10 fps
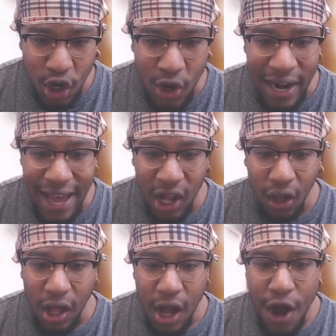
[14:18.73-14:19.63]

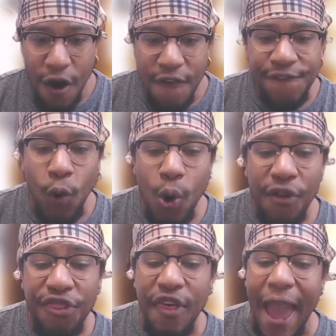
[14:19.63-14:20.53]
Crennel,
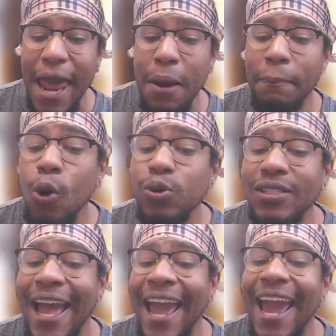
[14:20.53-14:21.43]
fourth and most
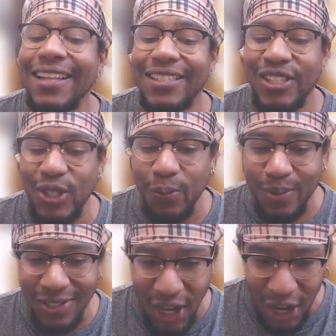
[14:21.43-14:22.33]
handsome
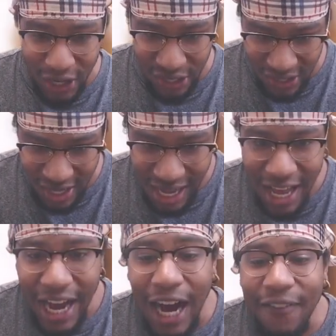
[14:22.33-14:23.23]
son
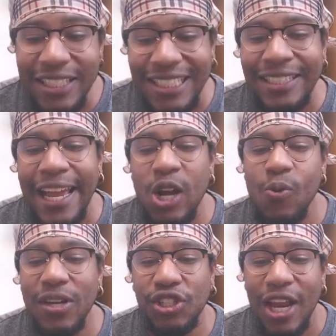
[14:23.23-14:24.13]
of a
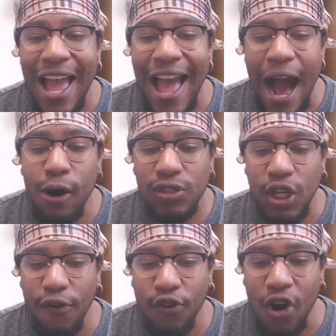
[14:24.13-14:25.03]
distinguished
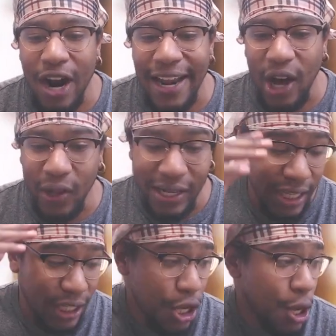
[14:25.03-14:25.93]
House of Cronell, and
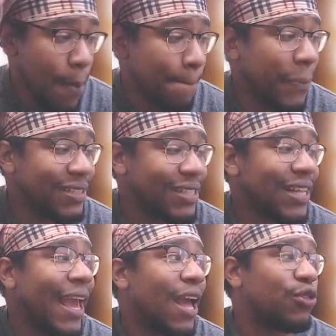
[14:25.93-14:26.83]
he puts his
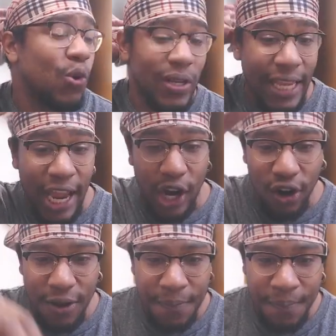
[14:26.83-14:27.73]
hand through his
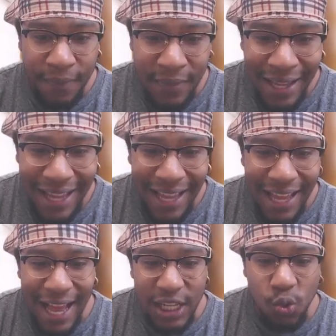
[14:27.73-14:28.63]
hair,
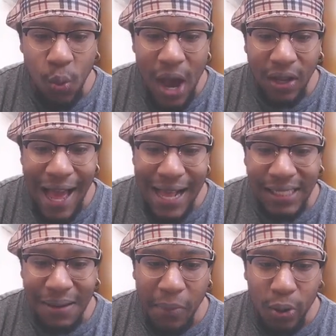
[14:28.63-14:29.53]
as well as
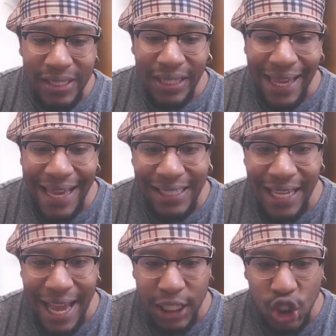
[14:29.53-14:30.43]
the most
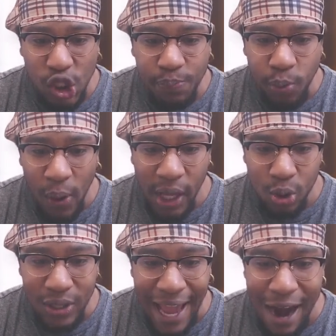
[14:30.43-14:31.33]
lazy and
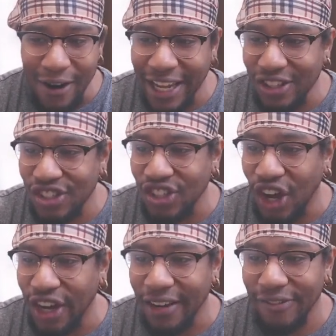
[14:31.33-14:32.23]
spoiled arrogant
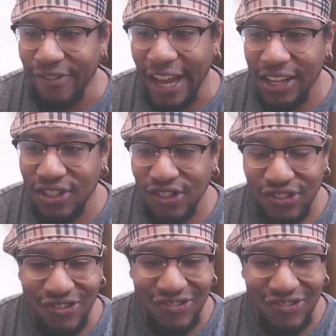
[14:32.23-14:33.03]
son, facts.